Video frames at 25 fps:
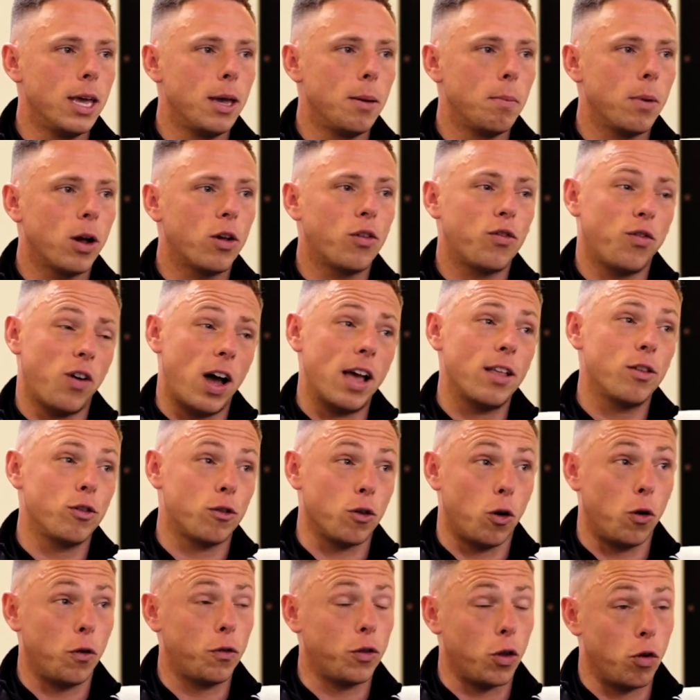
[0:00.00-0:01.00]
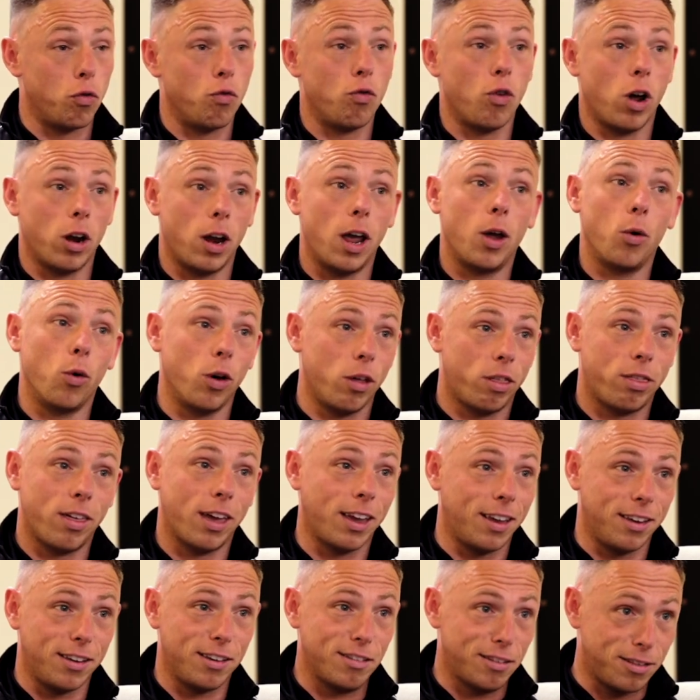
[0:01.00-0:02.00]
Because fans often run out of
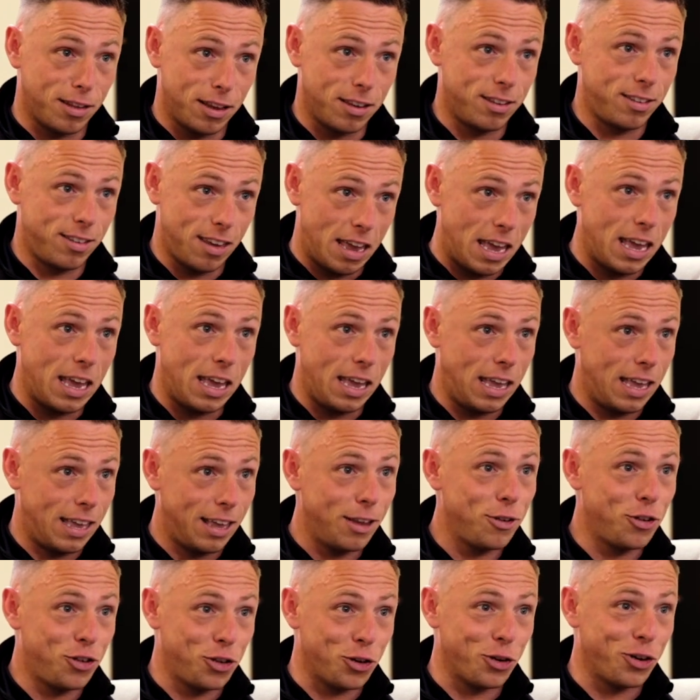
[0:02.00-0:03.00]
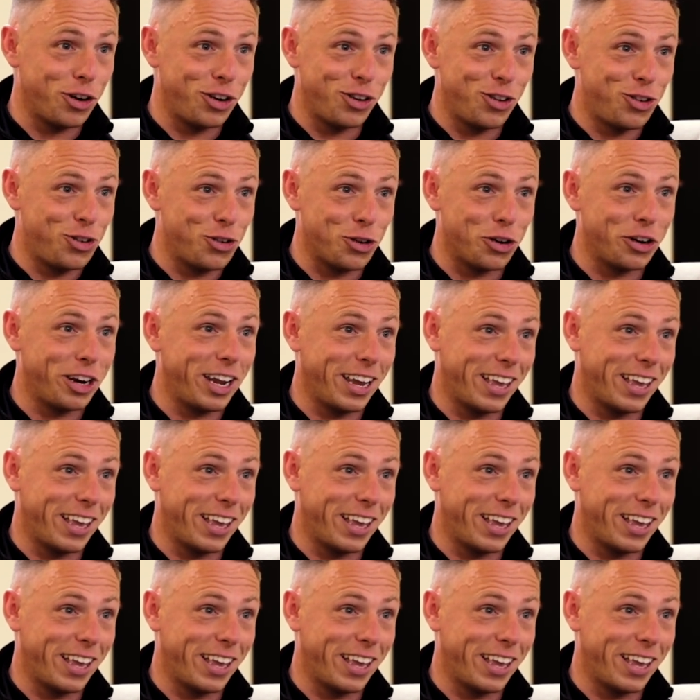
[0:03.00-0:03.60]
things to say during a